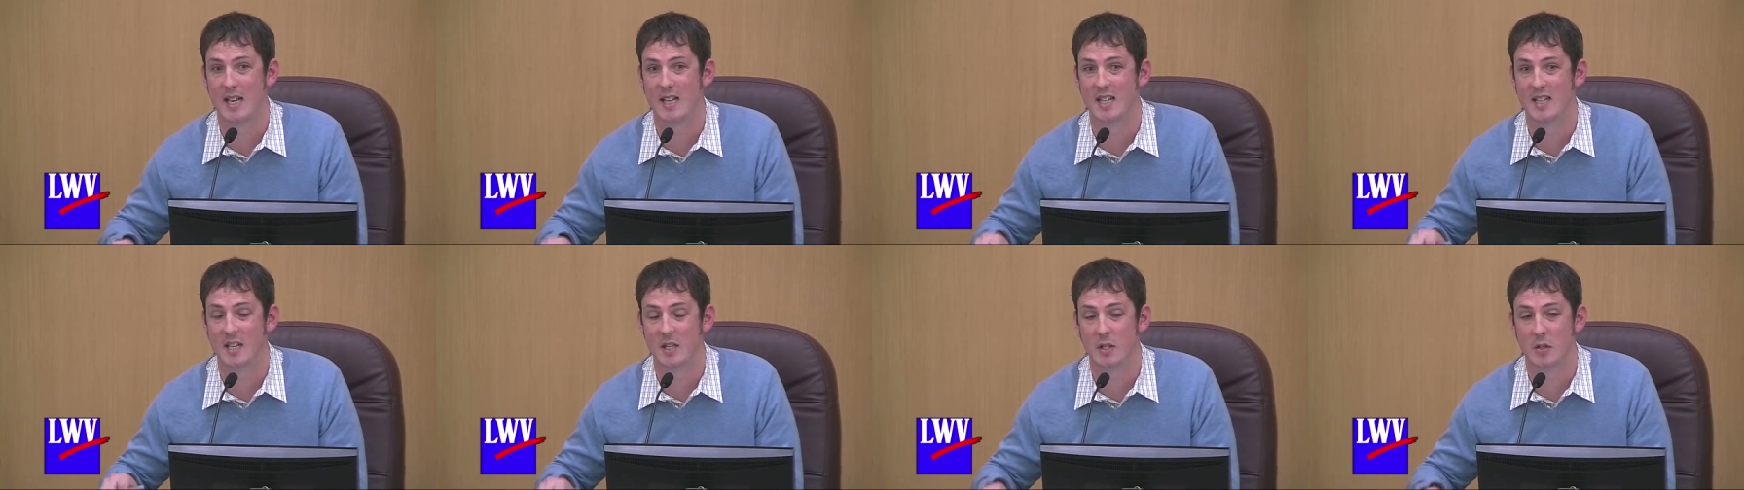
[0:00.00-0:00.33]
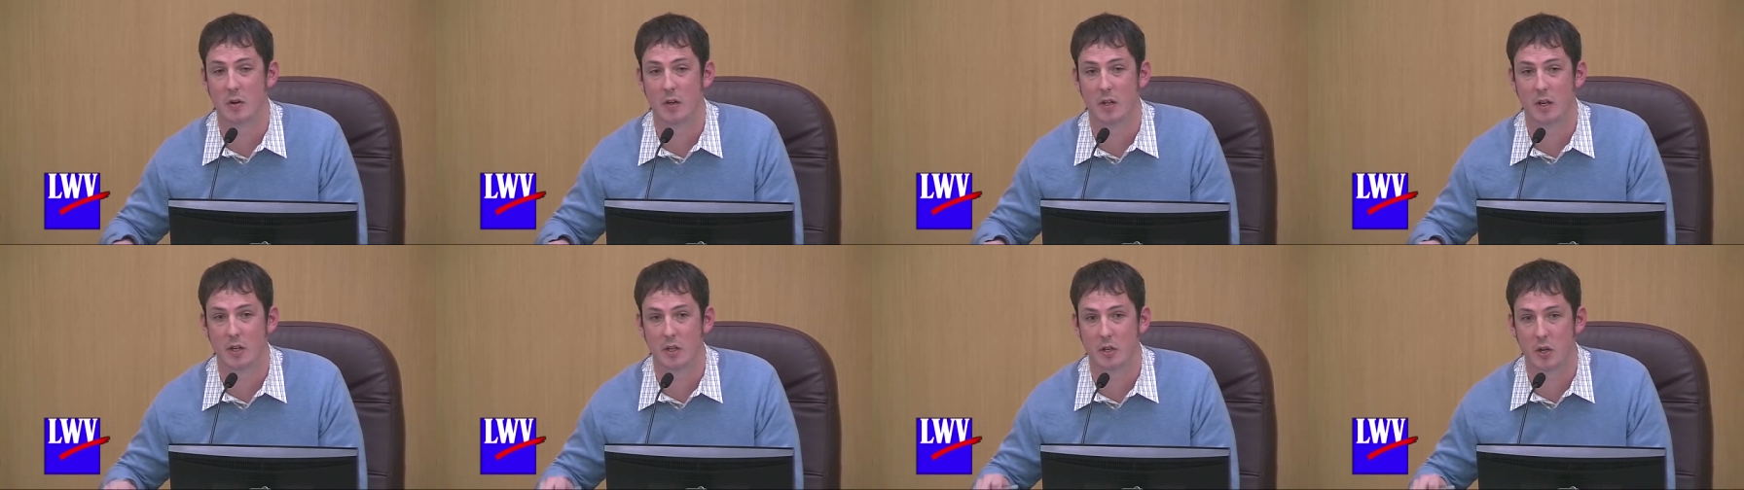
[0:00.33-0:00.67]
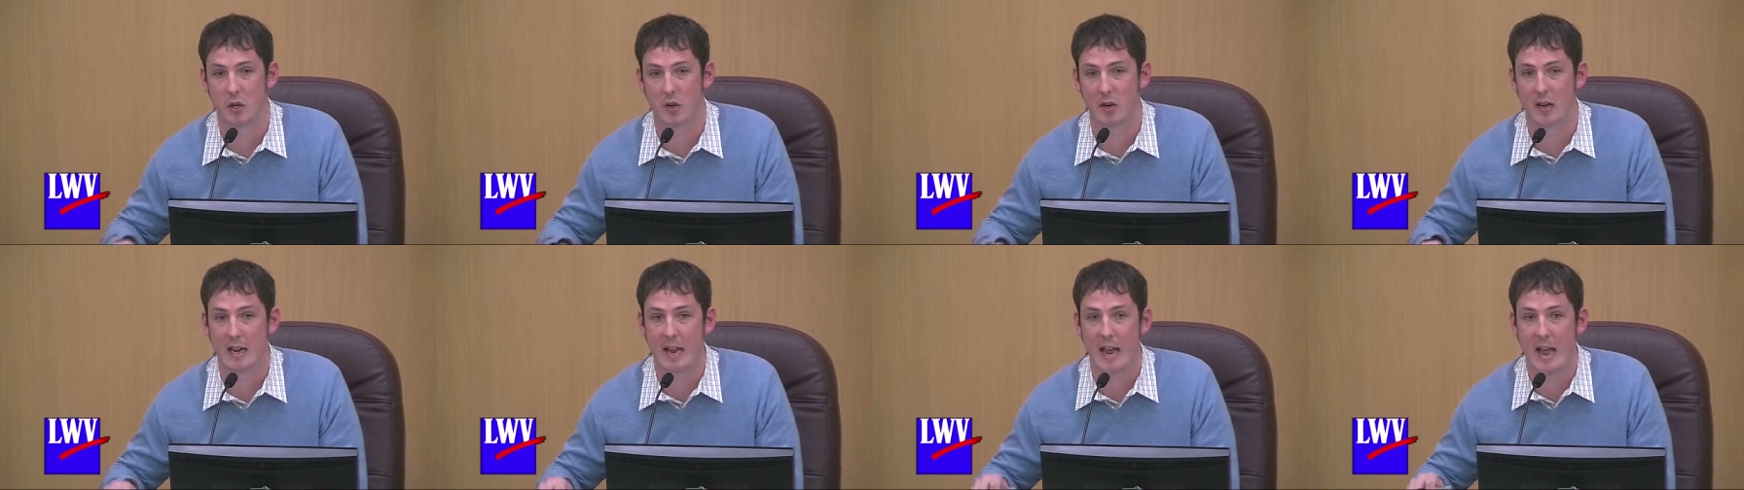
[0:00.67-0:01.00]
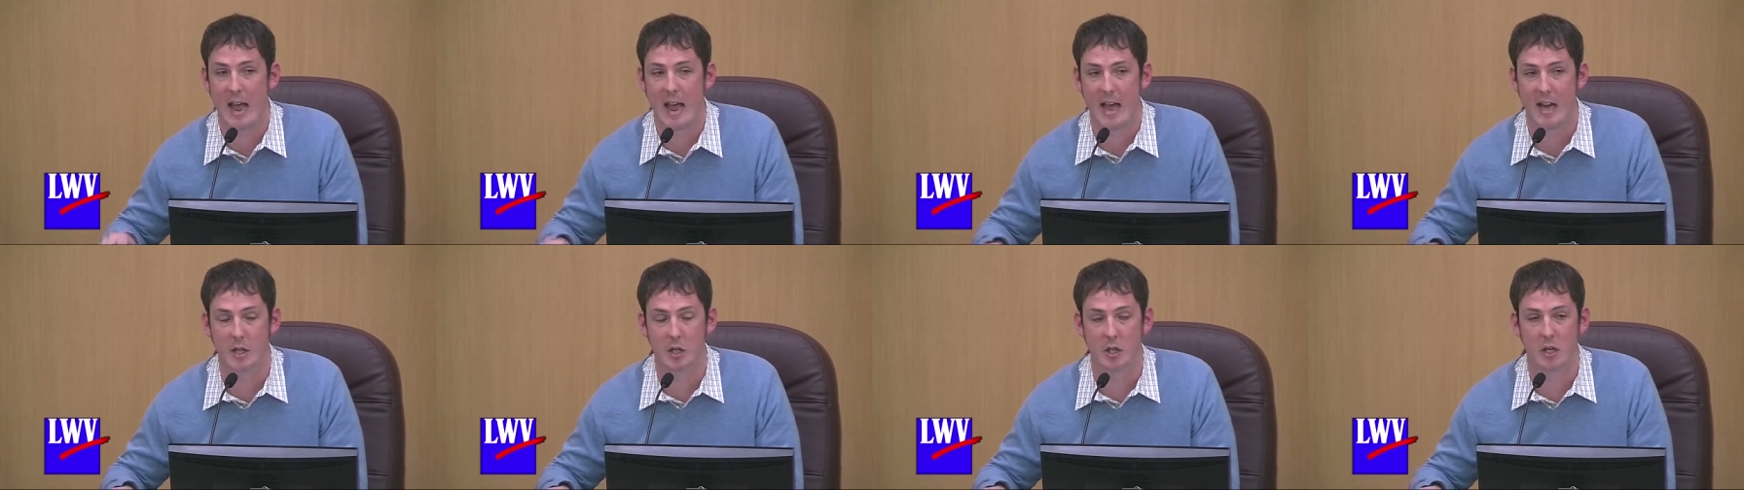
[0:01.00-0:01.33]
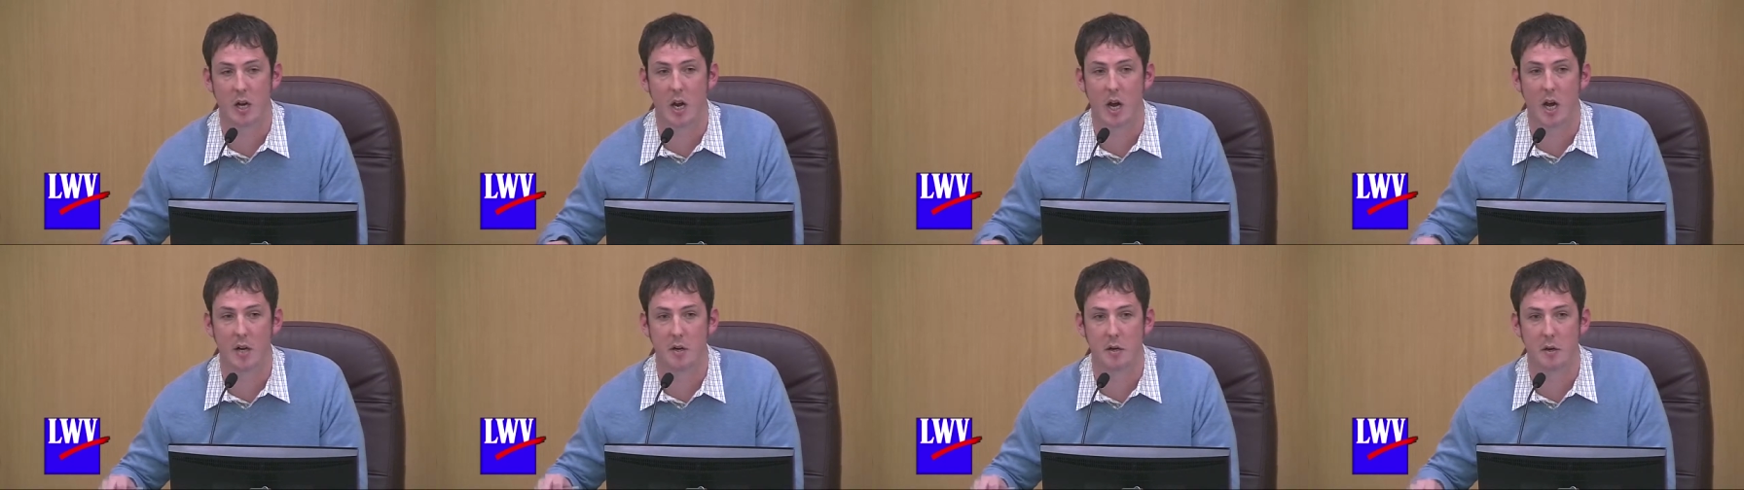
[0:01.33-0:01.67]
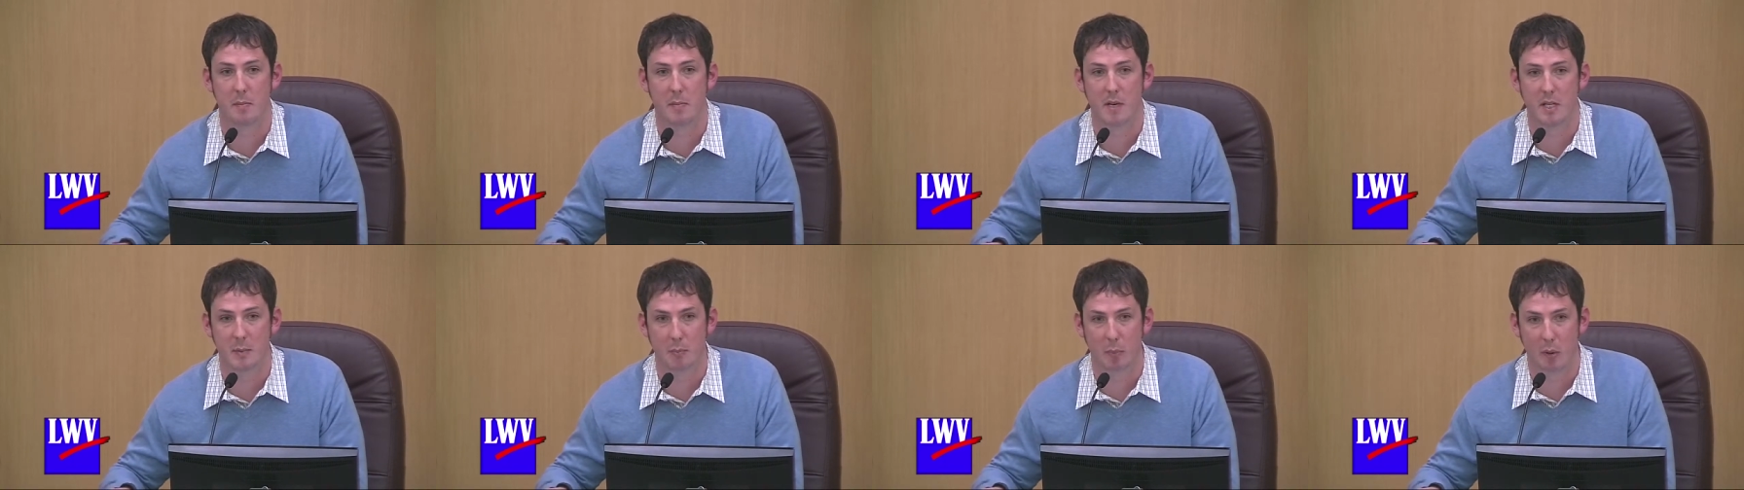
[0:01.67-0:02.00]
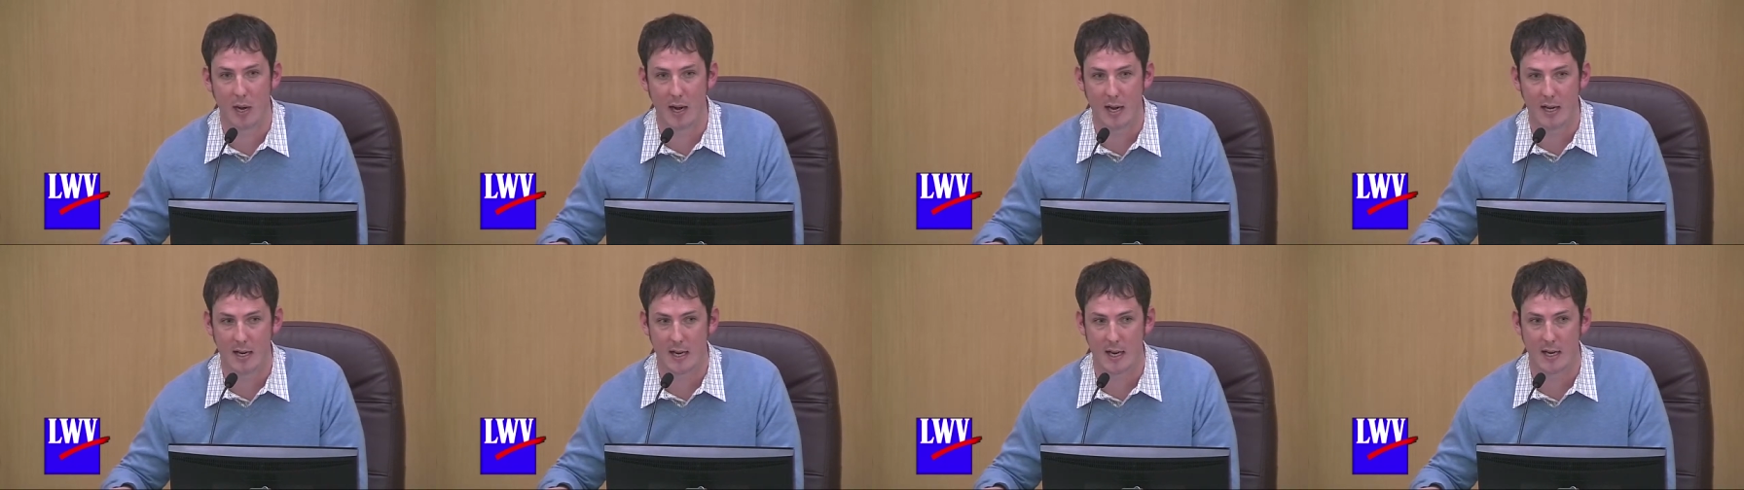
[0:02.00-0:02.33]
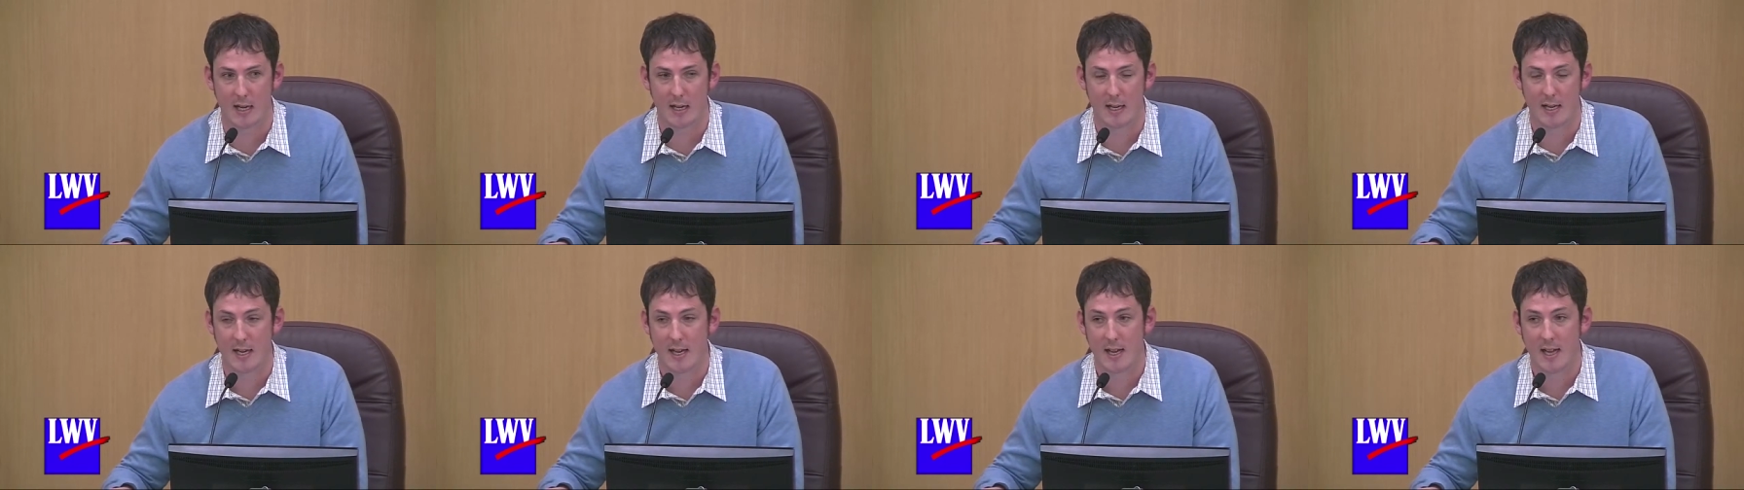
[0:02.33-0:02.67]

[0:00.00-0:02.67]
and district attorney action under misbranding.